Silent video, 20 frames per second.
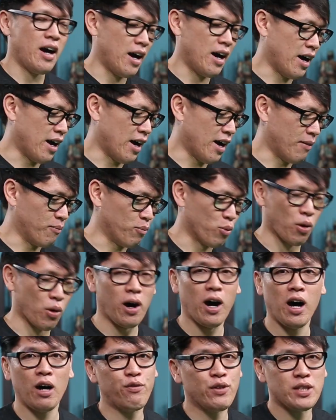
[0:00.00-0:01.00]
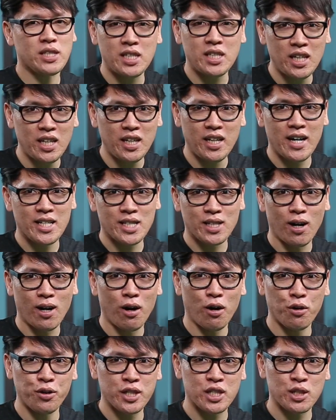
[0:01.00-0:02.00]
Um, we're off at C E S
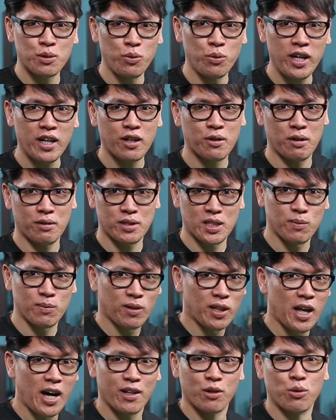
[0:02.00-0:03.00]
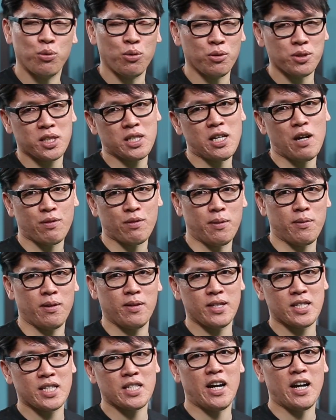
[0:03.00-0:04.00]
all this week. Got some lot of cool stuff coming
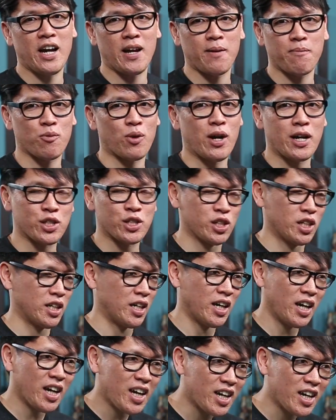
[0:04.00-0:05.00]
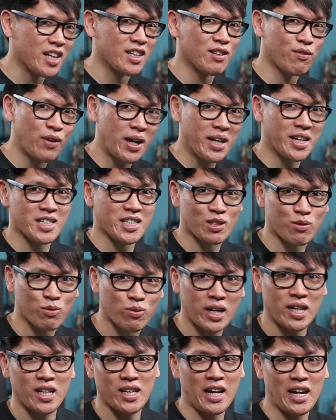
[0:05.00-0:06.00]
on the site. We're actually in Vegas
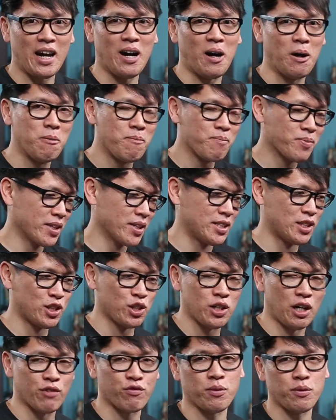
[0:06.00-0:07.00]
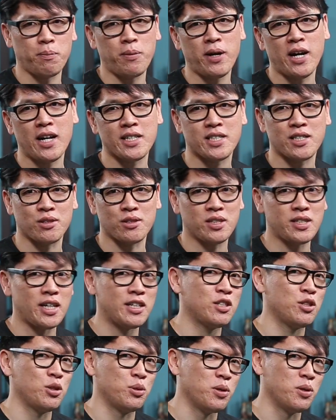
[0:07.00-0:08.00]
right now. This is a Shot from the Past, so
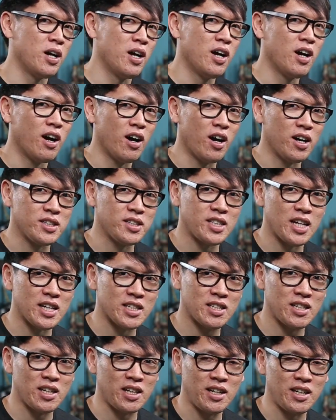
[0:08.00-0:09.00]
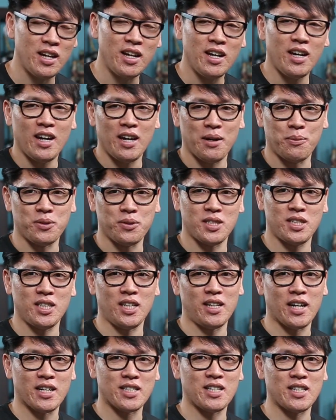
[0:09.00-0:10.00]
stay tuned on Tested, and we'll see
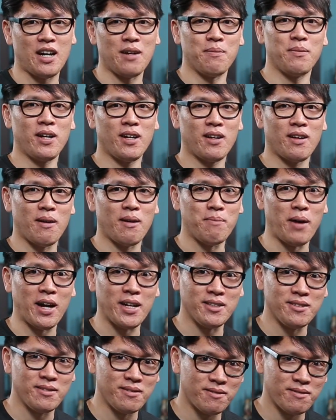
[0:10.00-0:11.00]
you next time. Bye.